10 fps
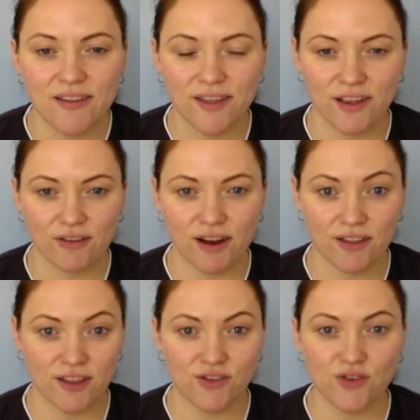then
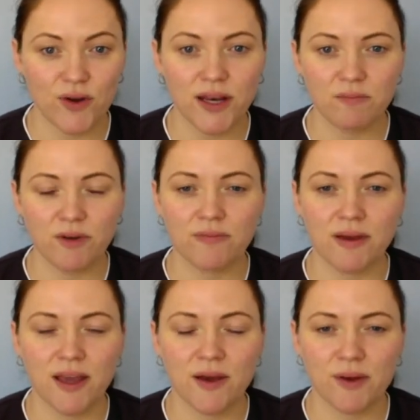great, then join in with
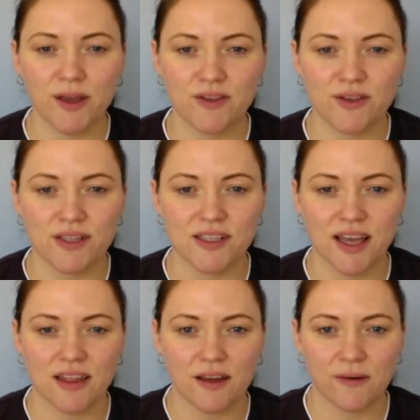me and we can do this
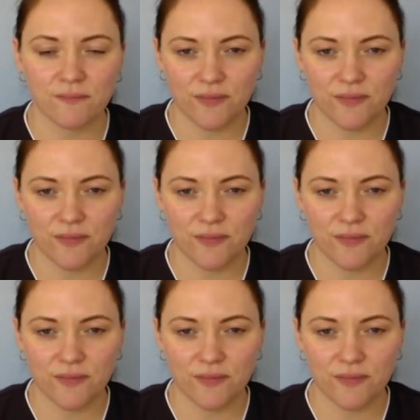together.